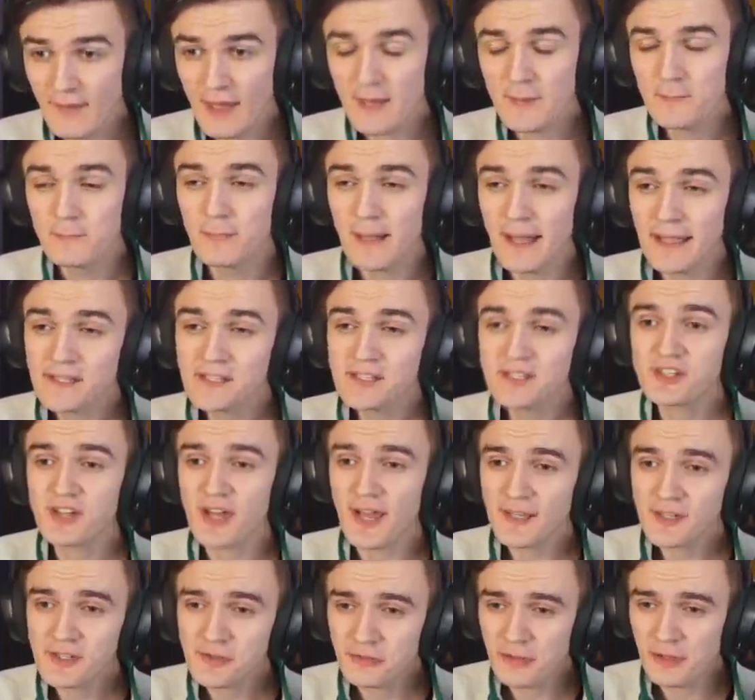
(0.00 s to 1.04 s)
Best
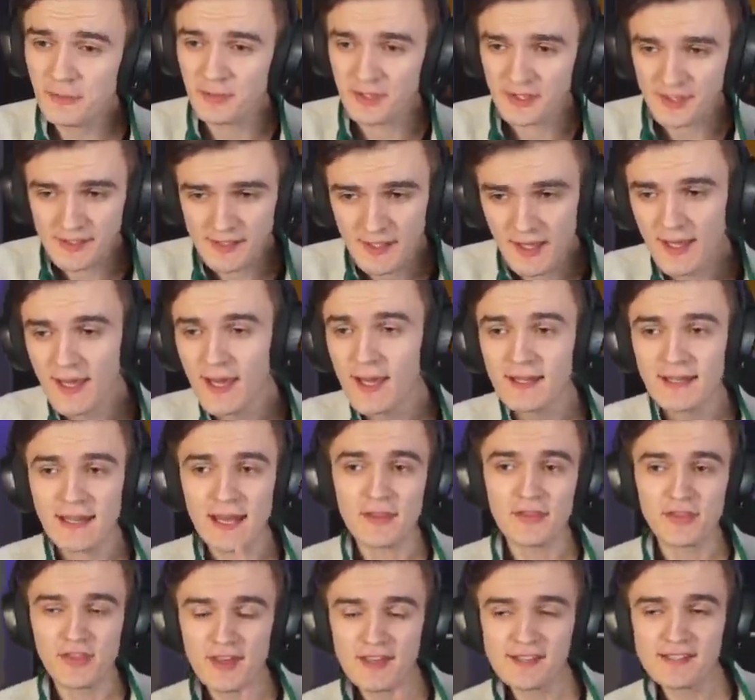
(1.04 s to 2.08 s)
chat streamers. Now
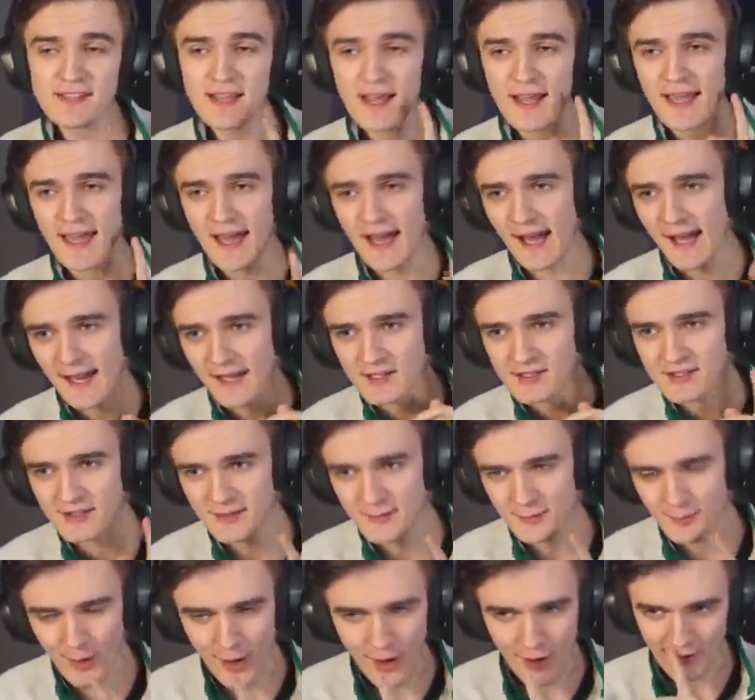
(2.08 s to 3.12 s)
this I
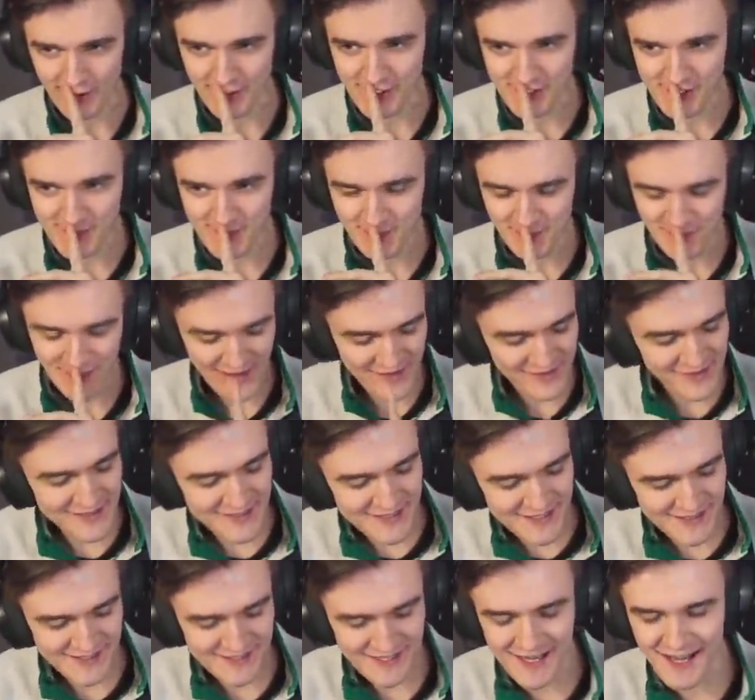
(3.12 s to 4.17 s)
actually watch. And this
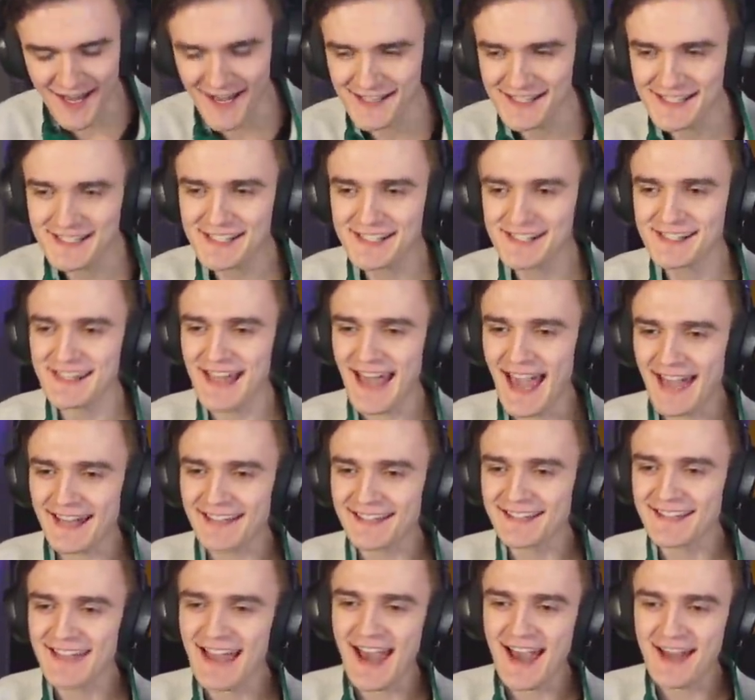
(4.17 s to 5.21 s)
is a
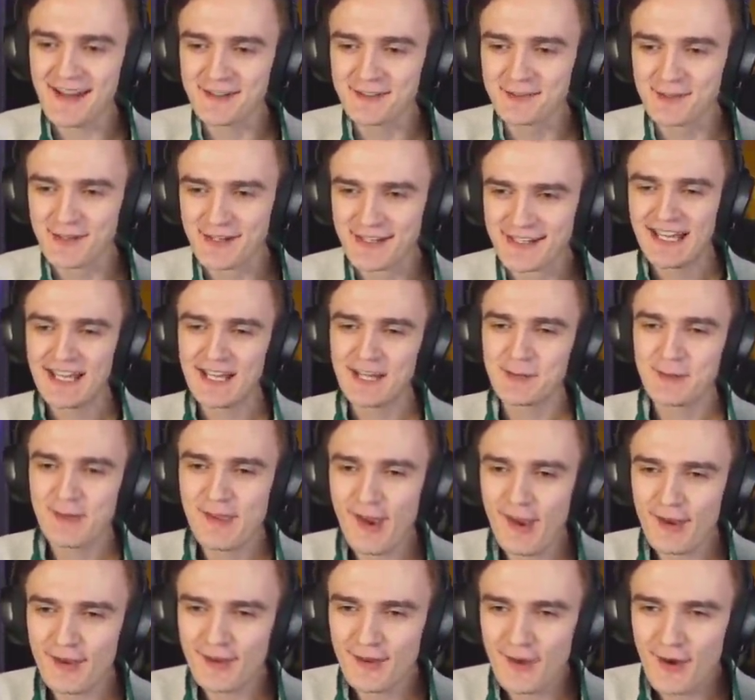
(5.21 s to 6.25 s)
stacked category. We
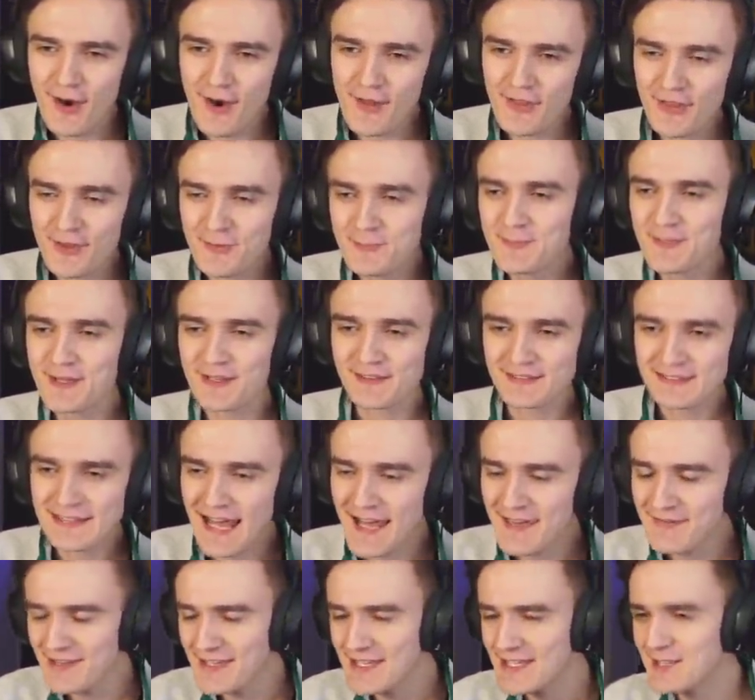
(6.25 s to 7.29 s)
got Gotham
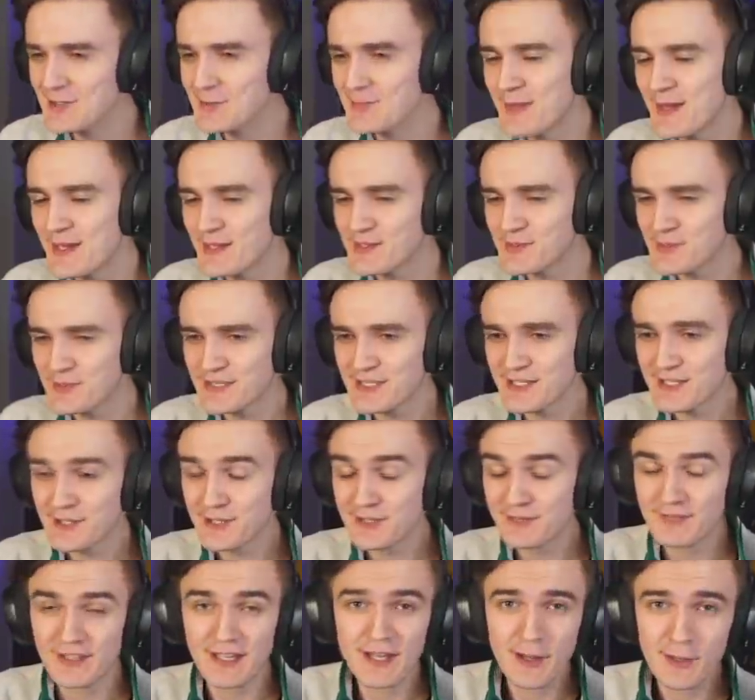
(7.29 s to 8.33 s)
Levy, who makes really
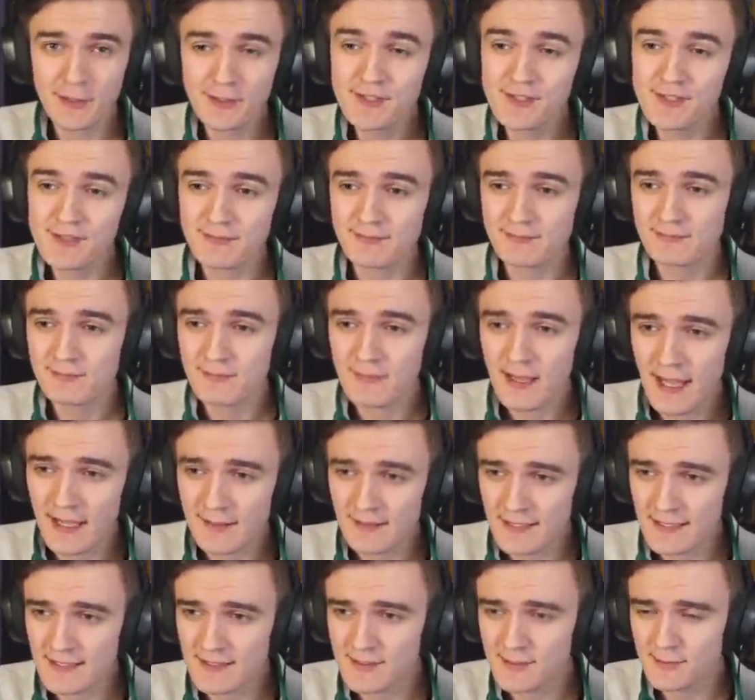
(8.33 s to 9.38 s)
good videos. I
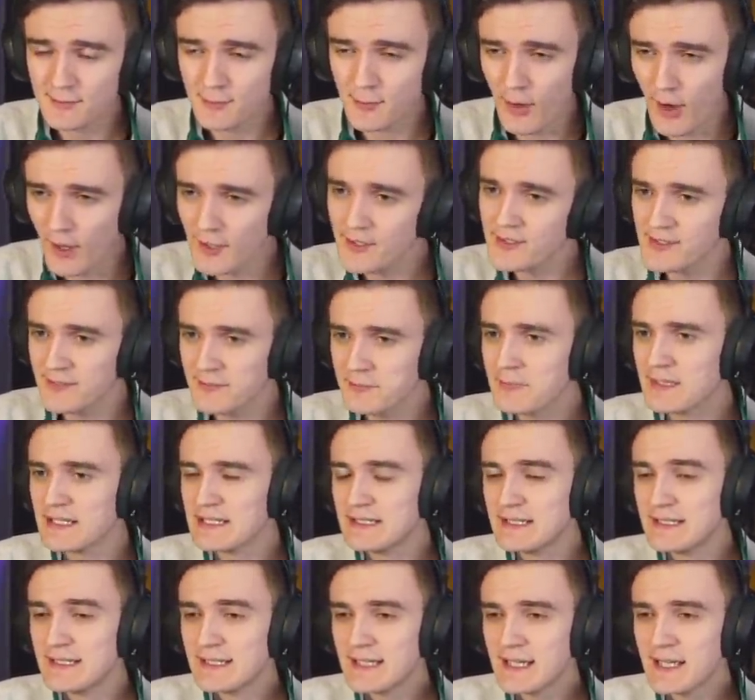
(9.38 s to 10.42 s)
like to watch them,
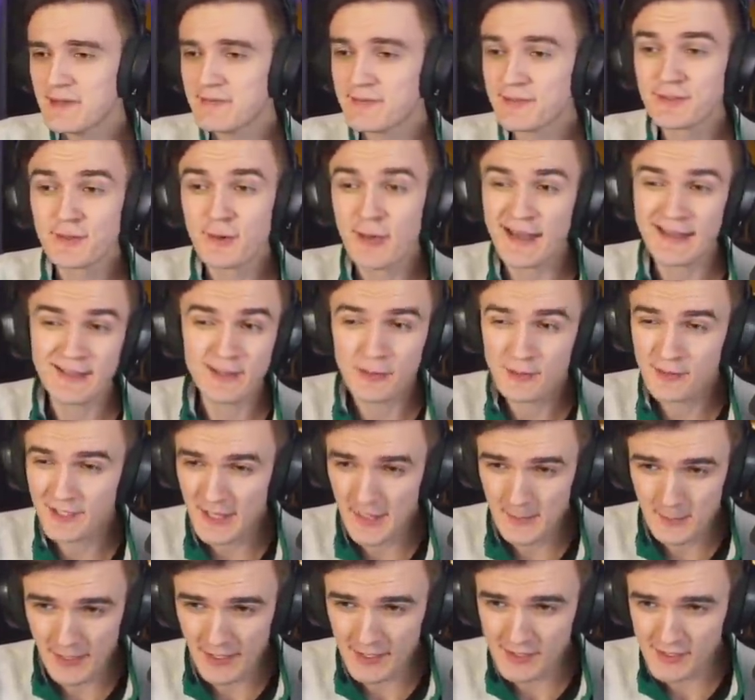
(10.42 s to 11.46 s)
even though I don't
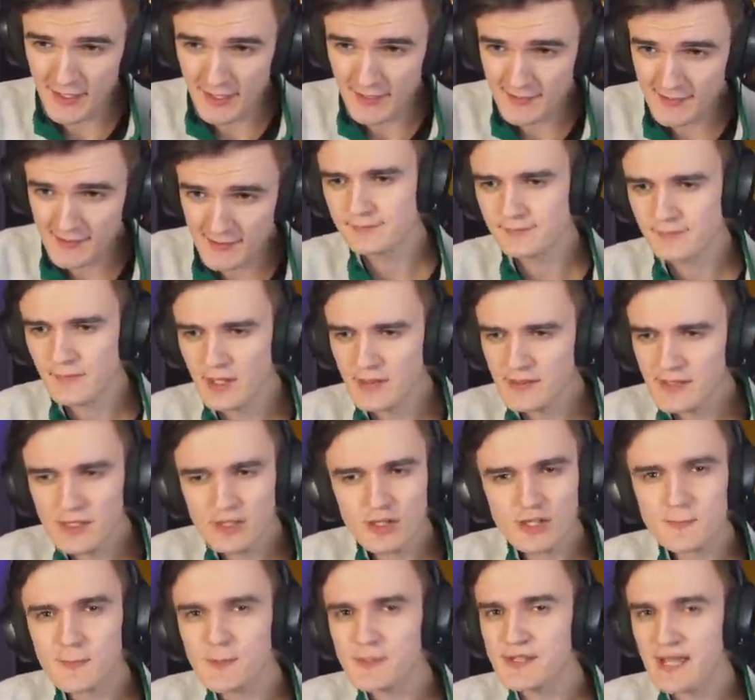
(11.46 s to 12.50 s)
really play chess, because he
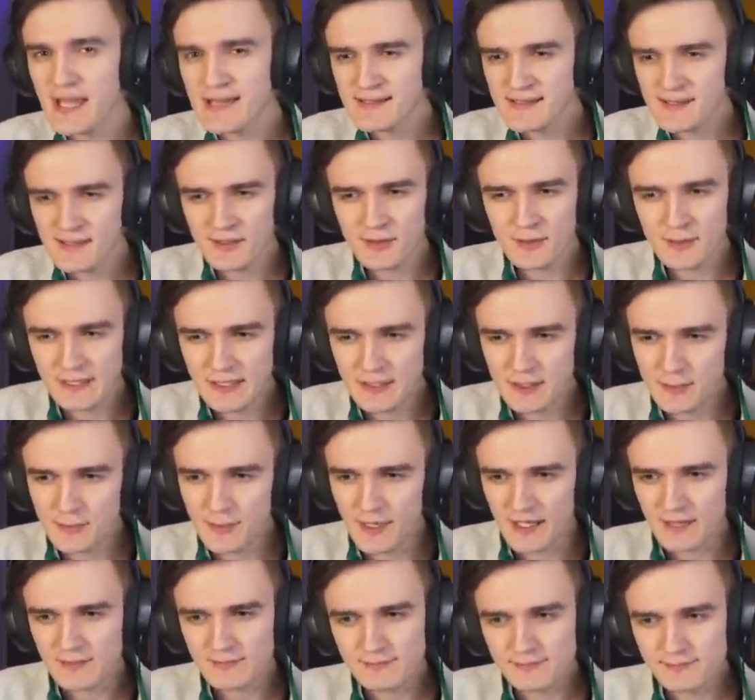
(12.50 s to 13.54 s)
just presents it in a really good
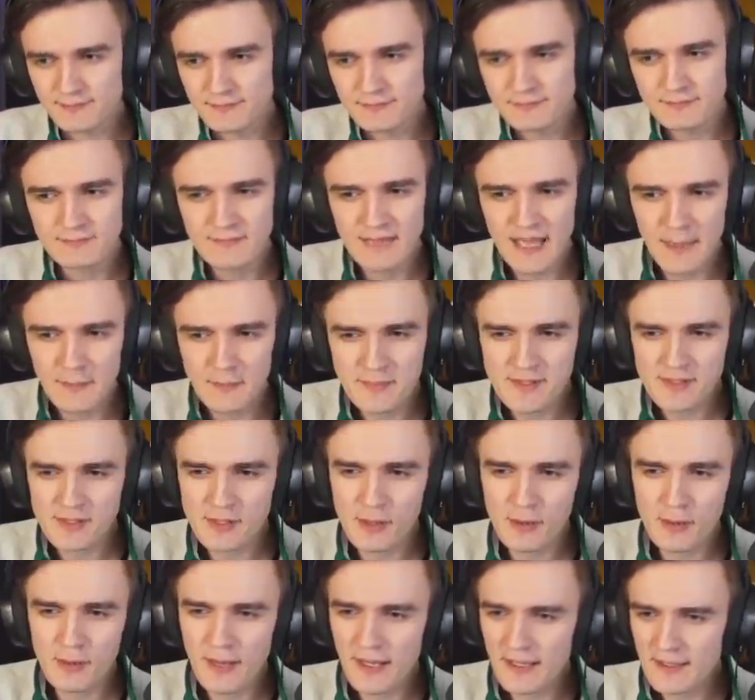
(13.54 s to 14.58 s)
way.
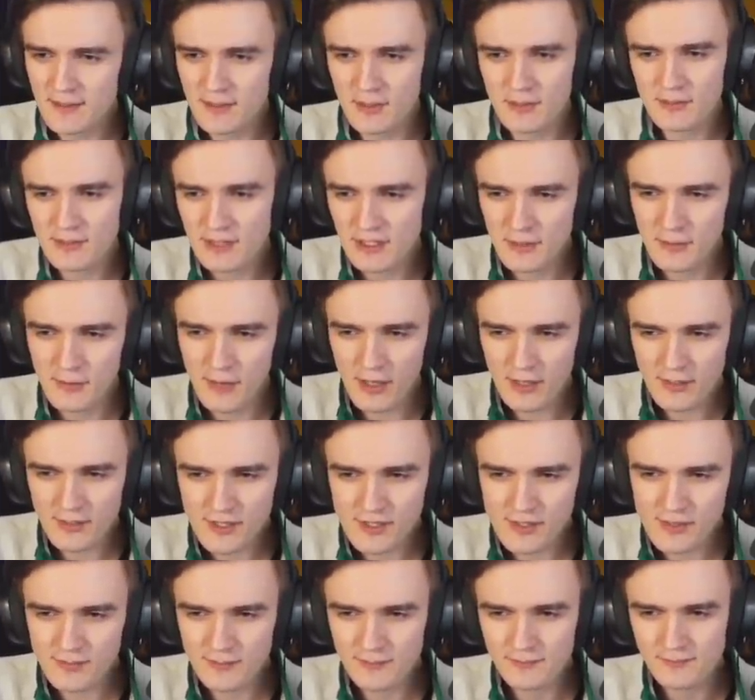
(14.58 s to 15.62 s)
Namsko, I don't really watch.